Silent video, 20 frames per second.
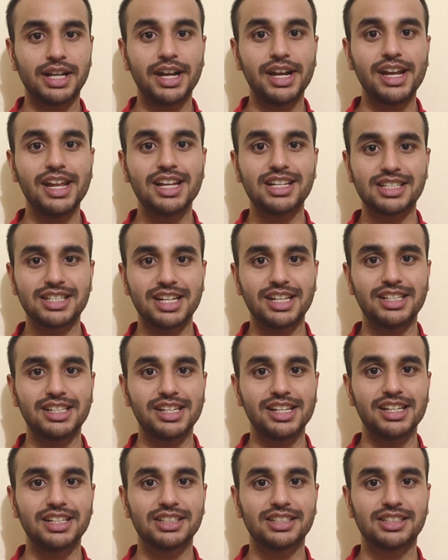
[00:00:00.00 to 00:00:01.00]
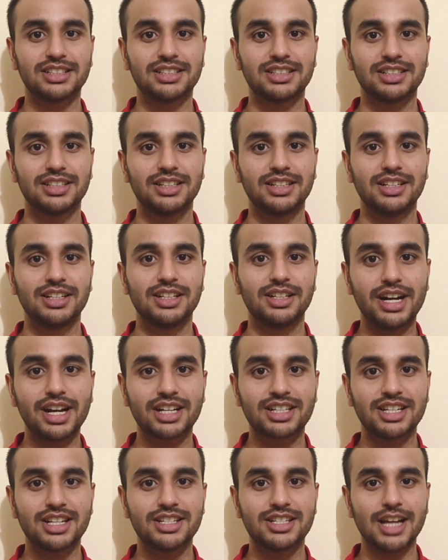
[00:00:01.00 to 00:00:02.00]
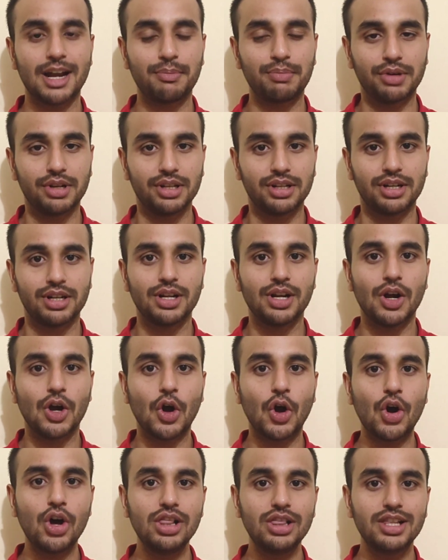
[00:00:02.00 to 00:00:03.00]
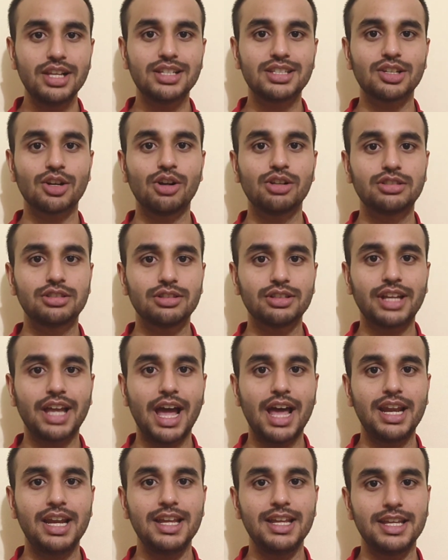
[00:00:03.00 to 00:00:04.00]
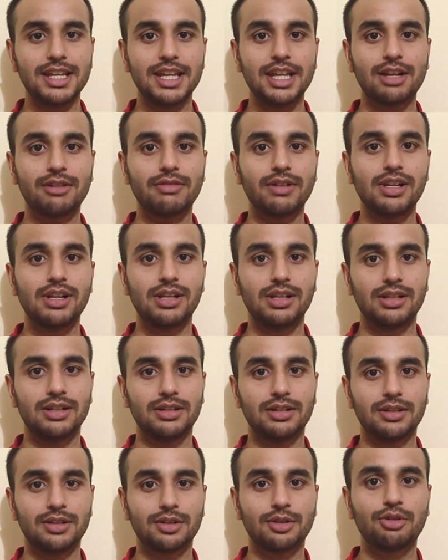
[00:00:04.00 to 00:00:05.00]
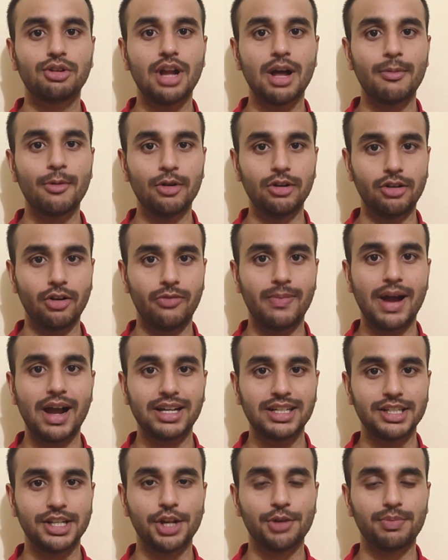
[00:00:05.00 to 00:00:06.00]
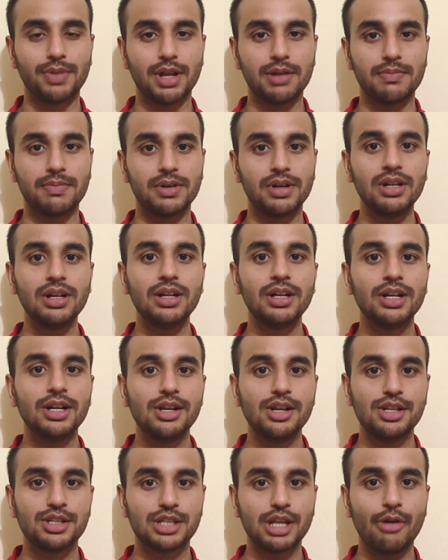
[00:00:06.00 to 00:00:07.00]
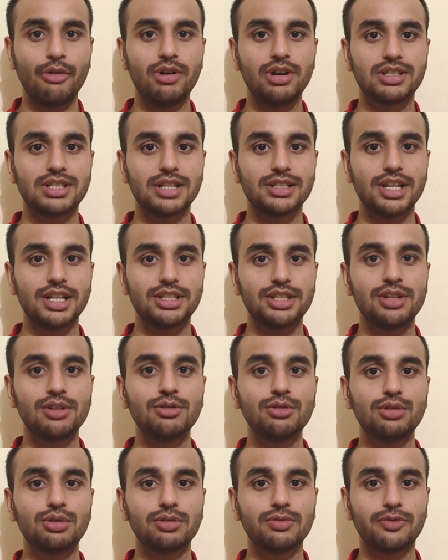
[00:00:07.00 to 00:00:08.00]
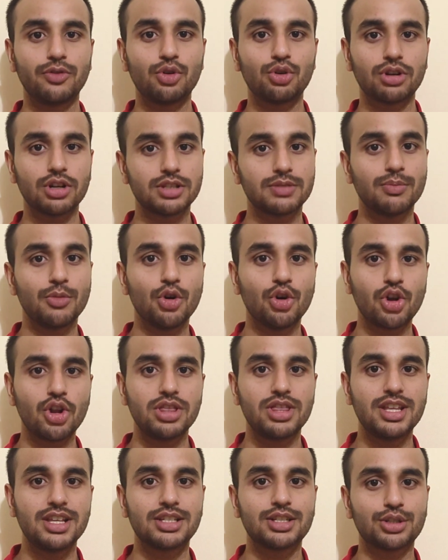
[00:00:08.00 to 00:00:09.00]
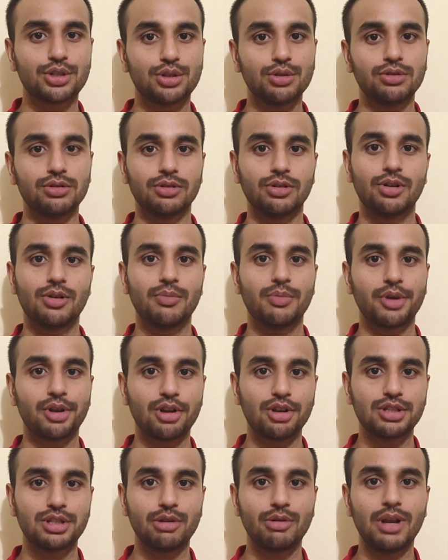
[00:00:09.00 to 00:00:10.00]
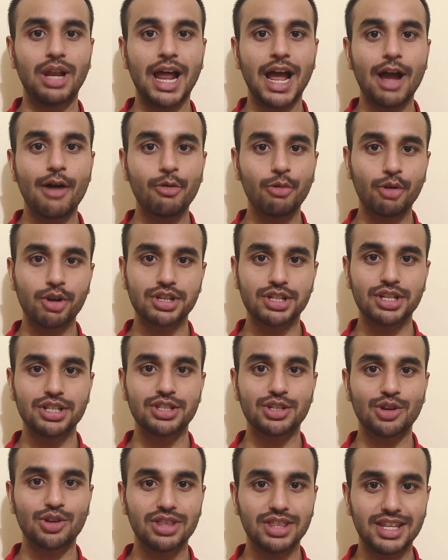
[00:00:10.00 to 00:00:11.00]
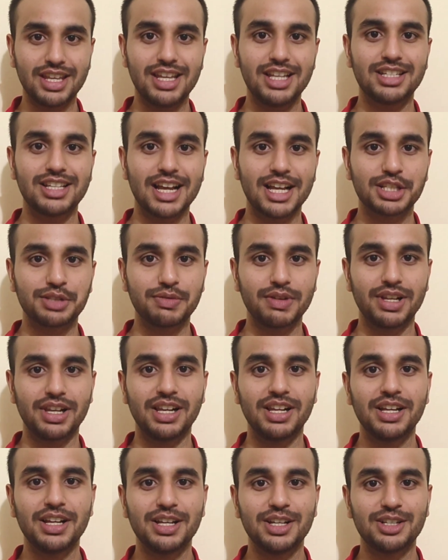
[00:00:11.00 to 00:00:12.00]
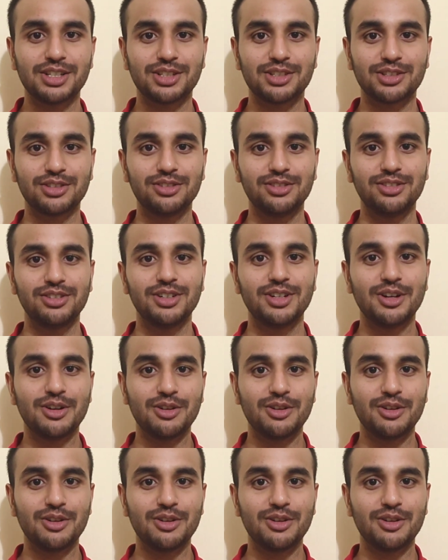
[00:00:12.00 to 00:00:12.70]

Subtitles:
TDS, TCS, deduction chapter. All this also carry equal good amount of marks in your paper. So I would suggest you to focus more on this too, because you will have questions on these as well. So